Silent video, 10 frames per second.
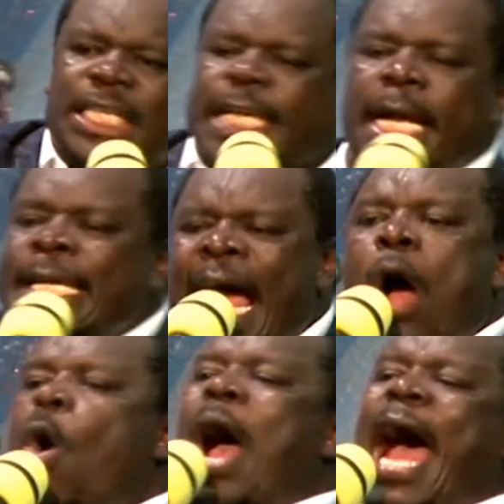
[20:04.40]
I said,
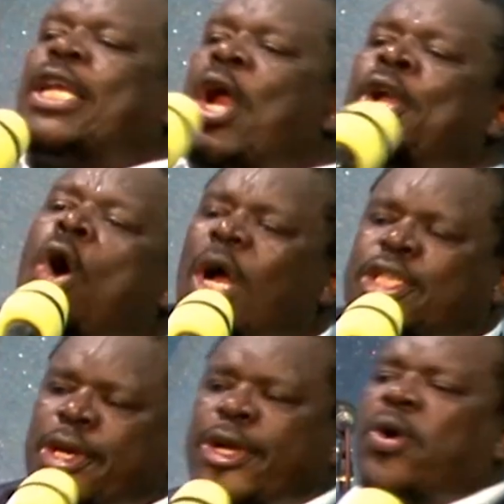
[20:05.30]
Now I don't know
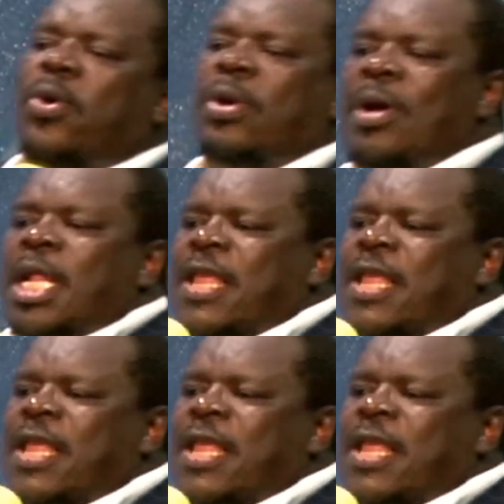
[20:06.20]
what to do.